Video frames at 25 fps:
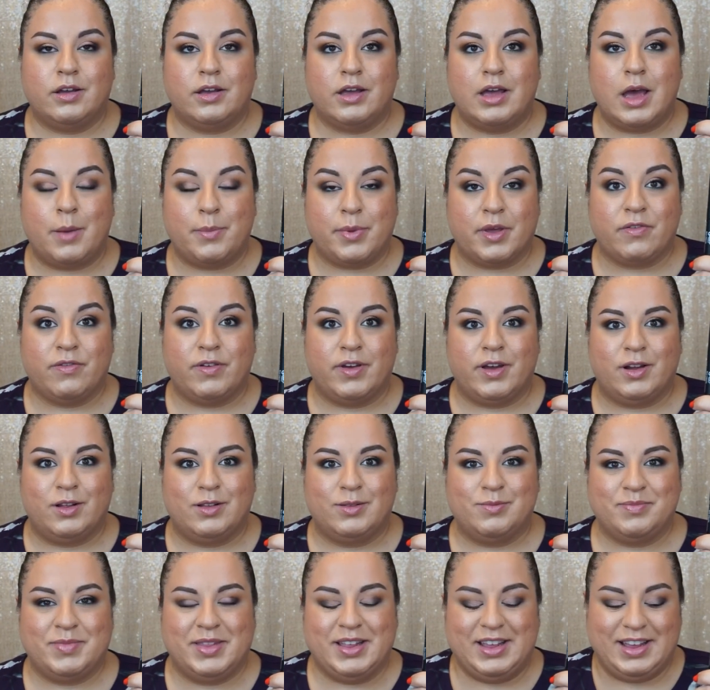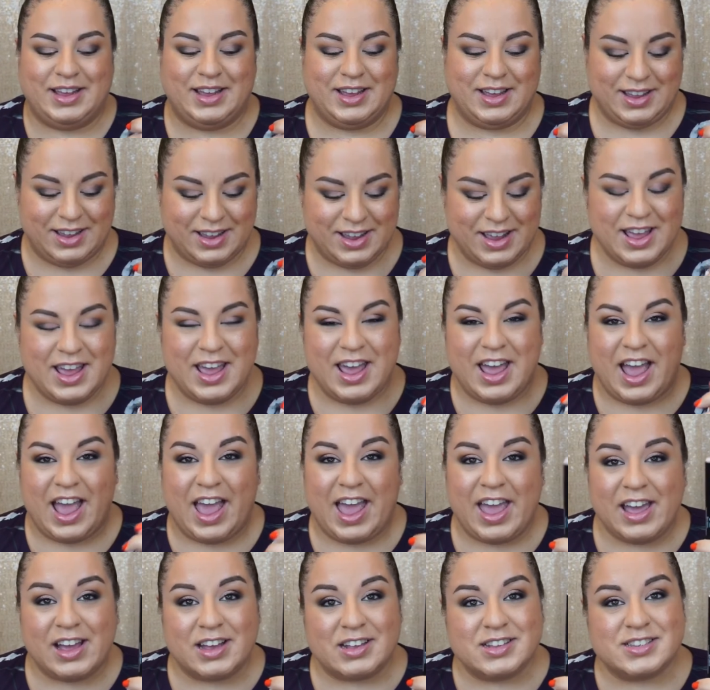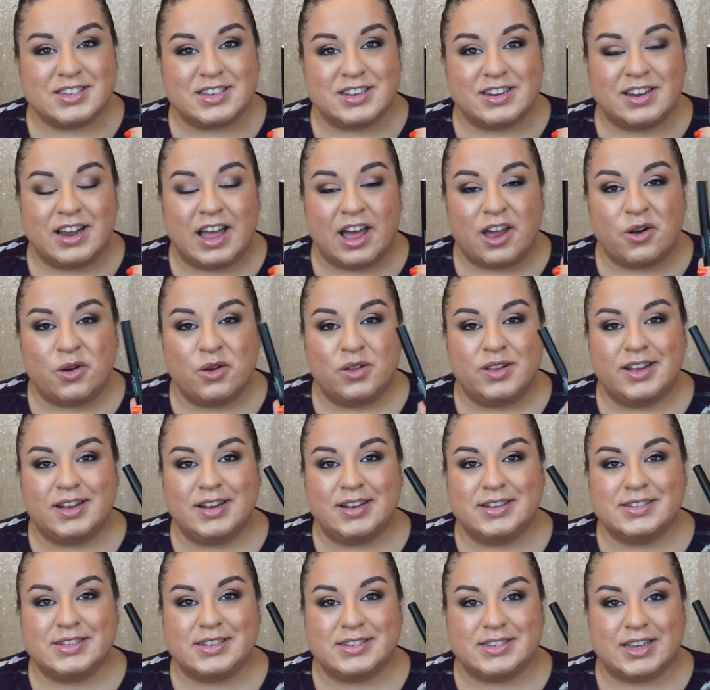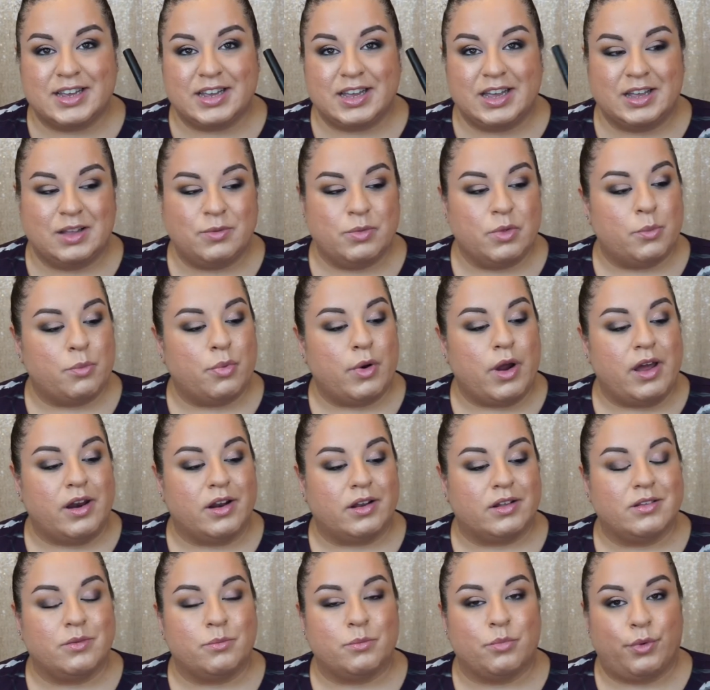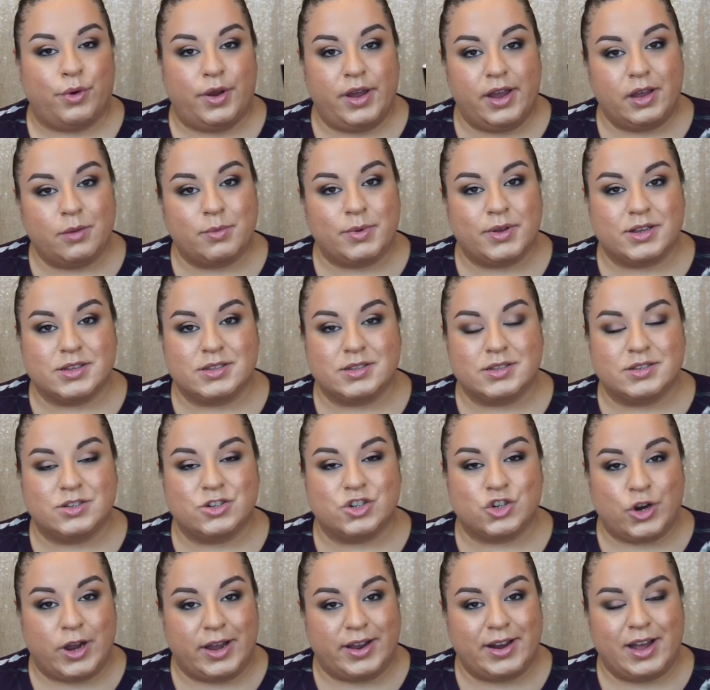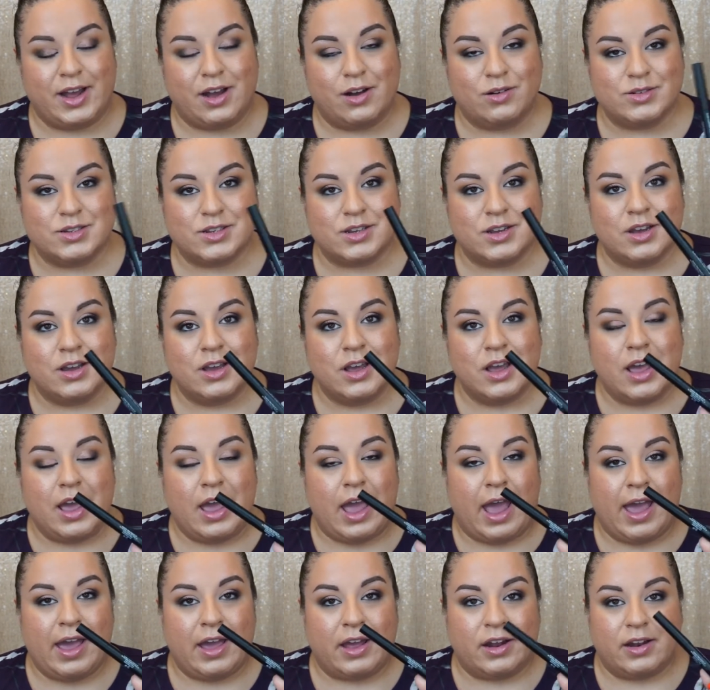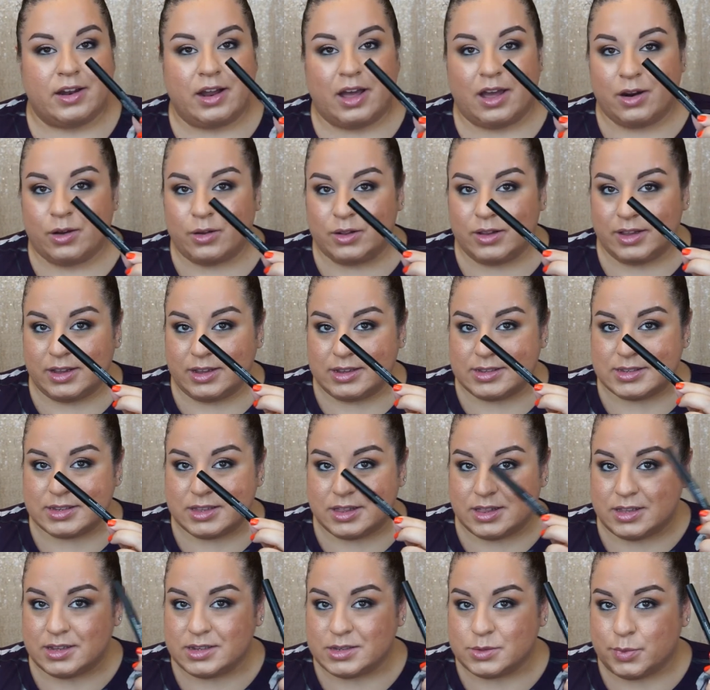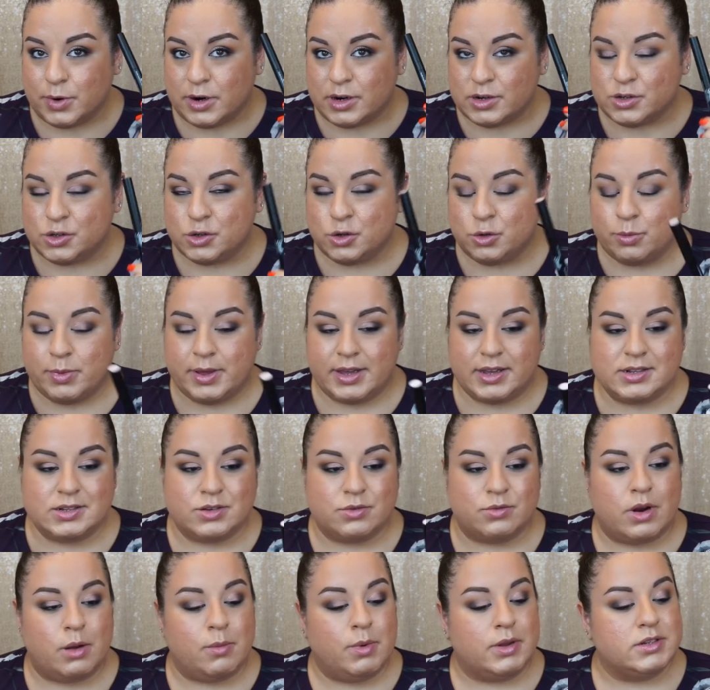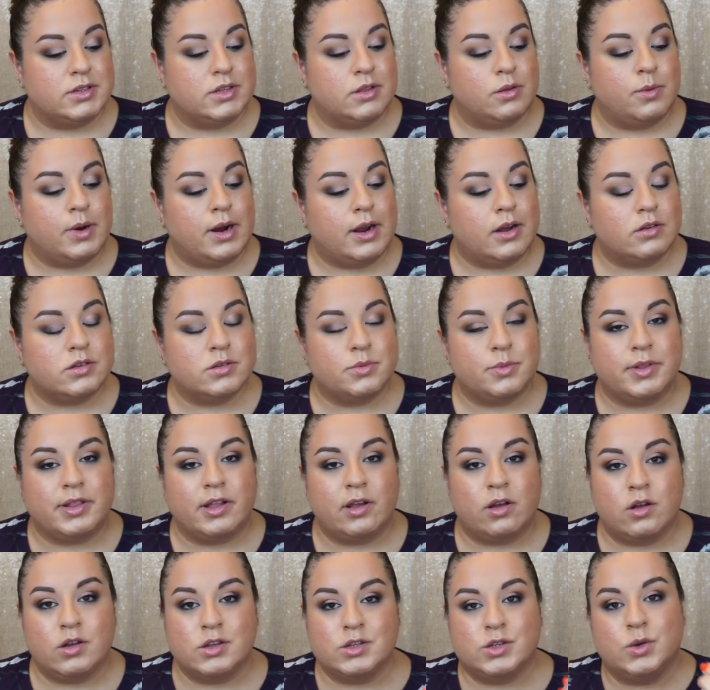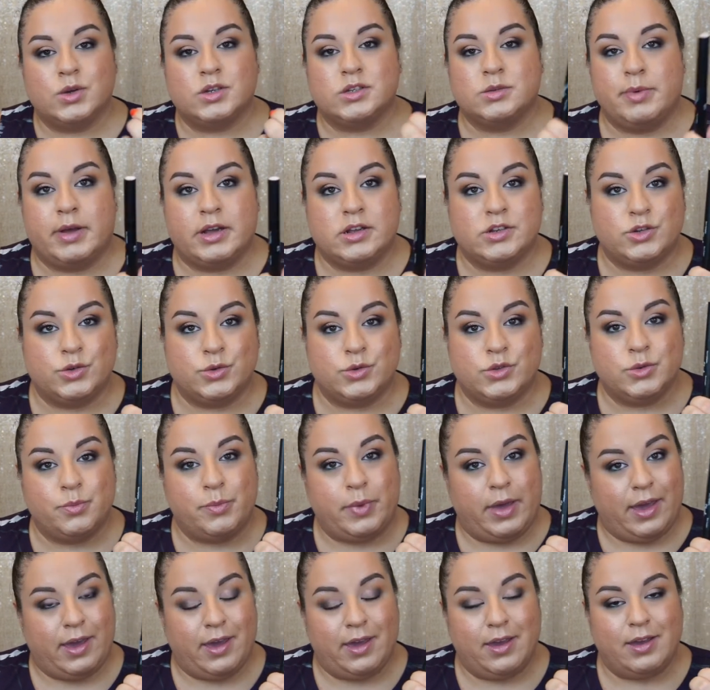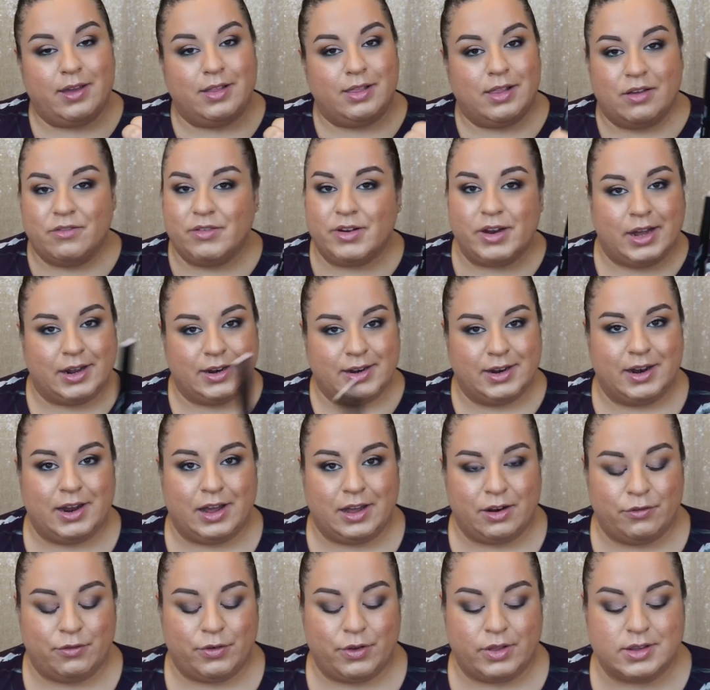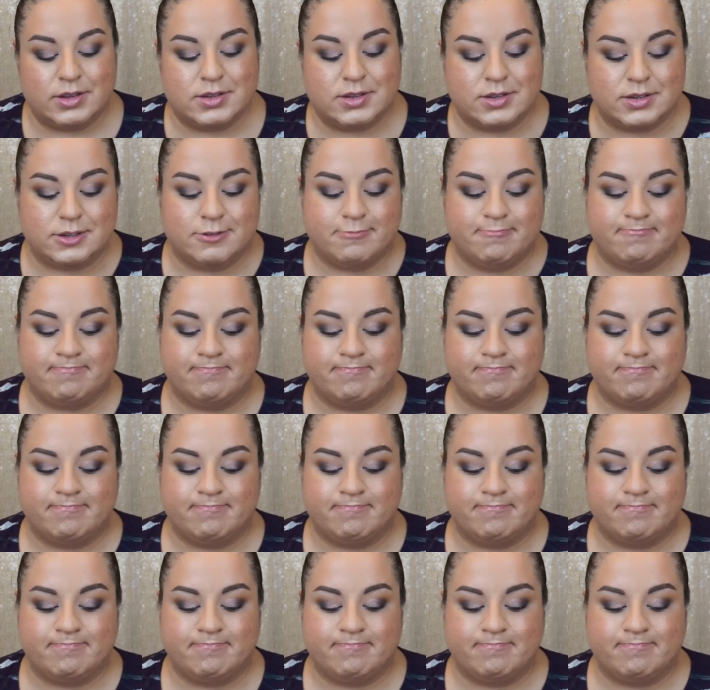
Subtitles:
Epic fail. And not only does the product break because it's dried out, and not only is this part too big to rub onto the brows, but they also expect you to pay $11.99 for this.